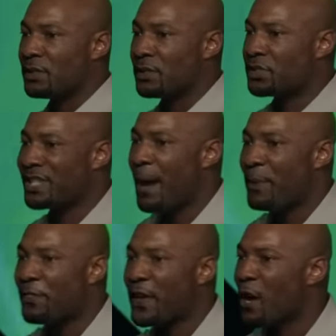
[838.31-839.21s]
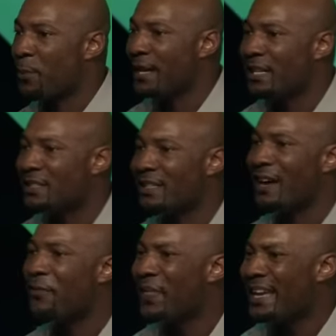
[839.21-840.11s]
Shopping therapy isn't
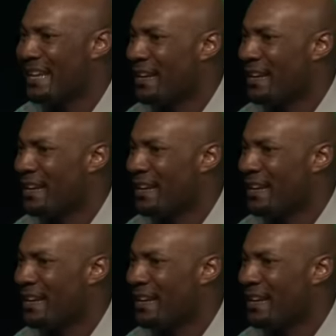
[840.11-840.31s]
a thing.